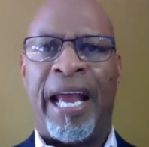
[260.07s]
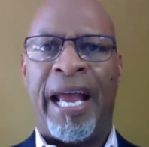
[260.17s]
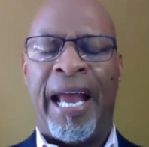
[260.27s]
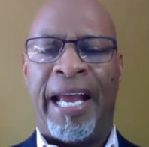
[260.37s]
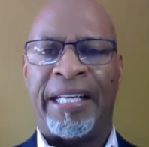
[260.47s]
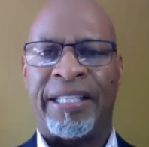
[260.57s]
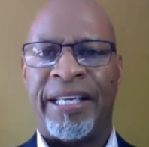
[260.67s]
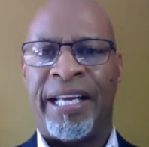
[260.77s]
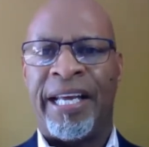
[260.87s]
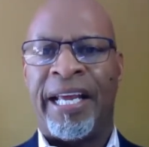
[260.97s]

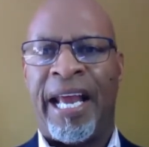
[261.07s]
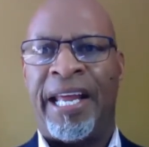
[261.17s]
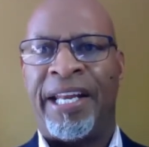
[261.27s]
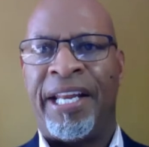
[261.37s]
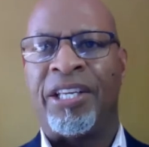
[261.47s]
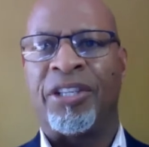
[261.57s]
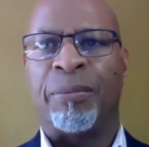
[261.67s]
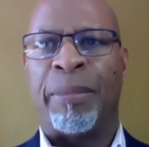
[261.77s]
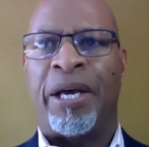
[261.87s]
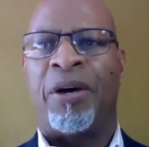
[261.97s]
Anthony and
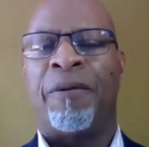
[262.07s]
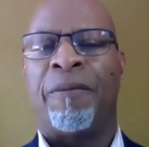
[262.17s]
Isabel